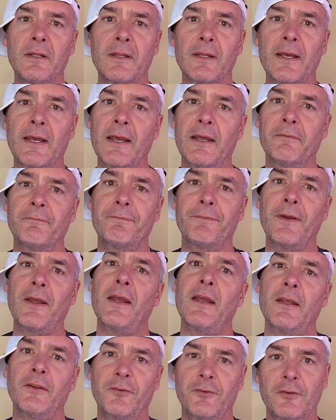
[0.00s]
that
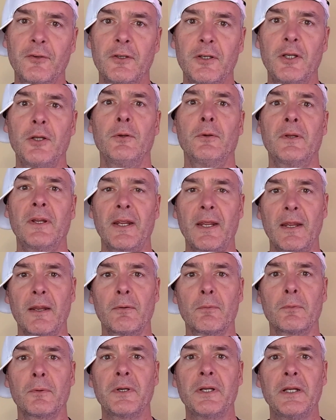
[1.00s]
fast and you can't
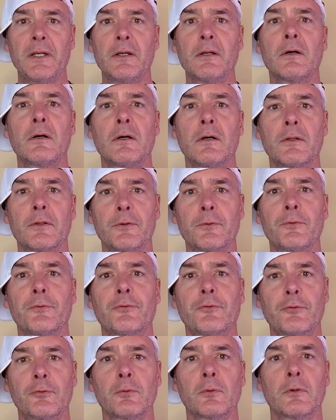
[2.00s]
read all those
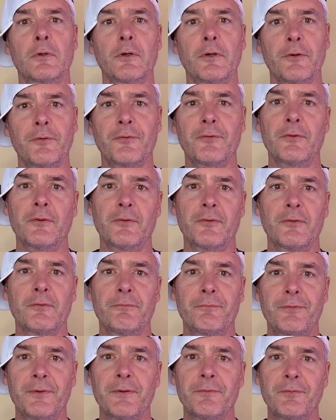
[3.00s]
sources in
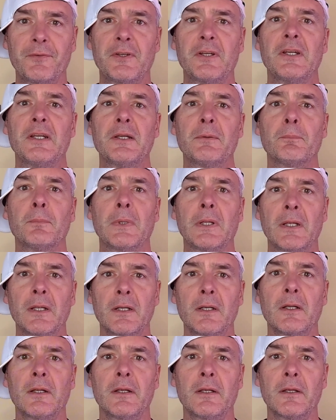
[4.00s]
15
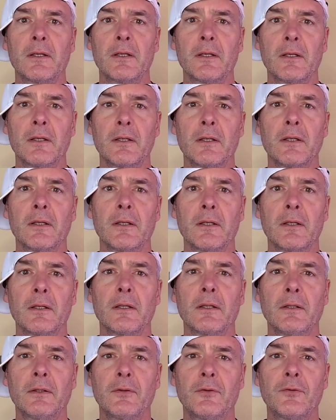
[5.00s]
minutes?